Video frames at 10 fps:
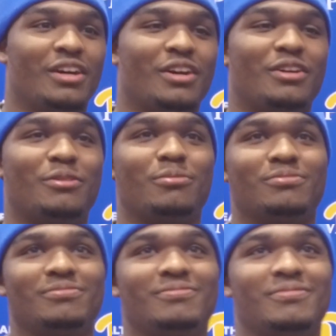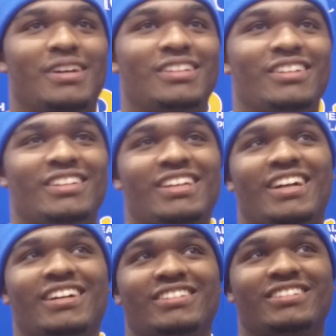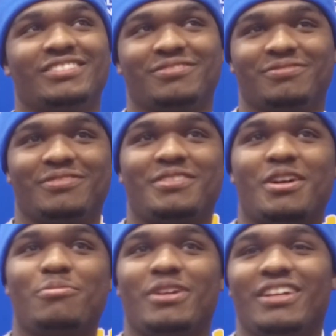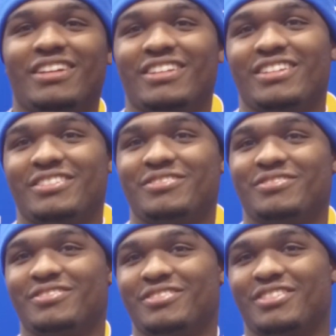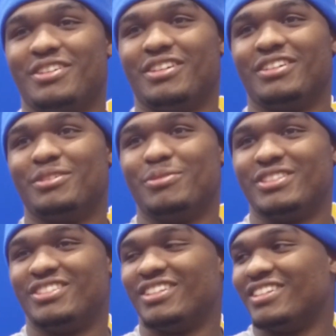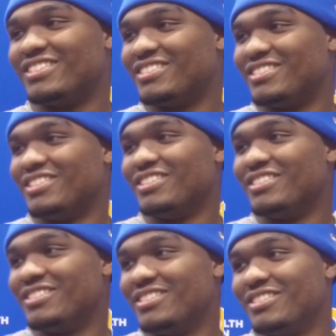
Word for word: Um, I learned that I could come in and um, adjust to